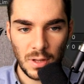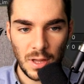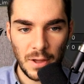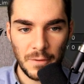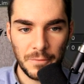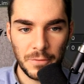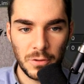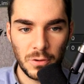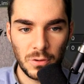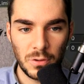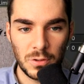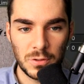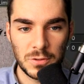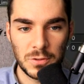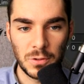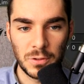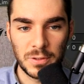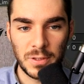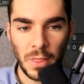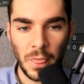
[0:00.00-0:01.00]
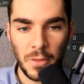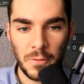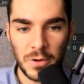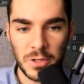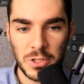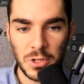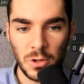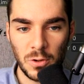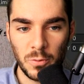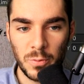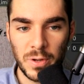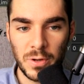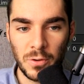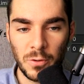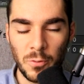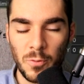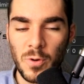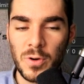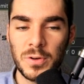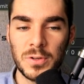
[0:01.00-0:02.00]
after a certain threshold we
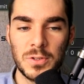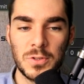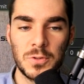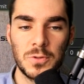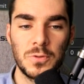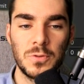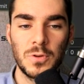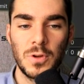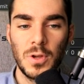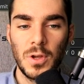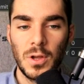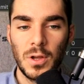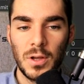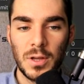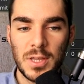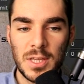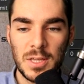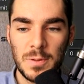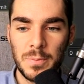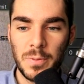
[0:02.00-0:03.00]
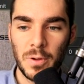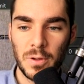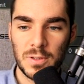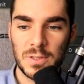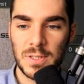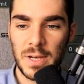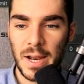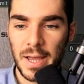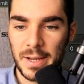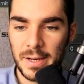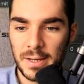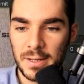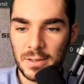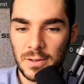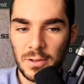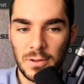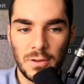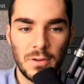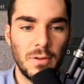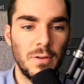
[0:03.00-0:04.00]
don't want to keep sliding
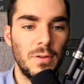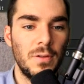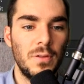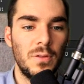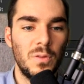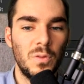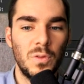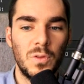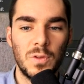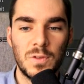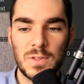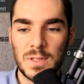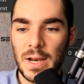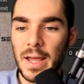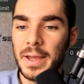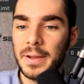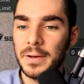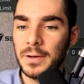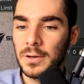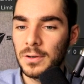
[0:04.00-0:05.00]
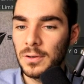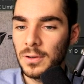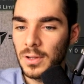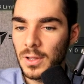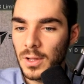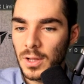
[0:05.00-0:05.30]
the slider.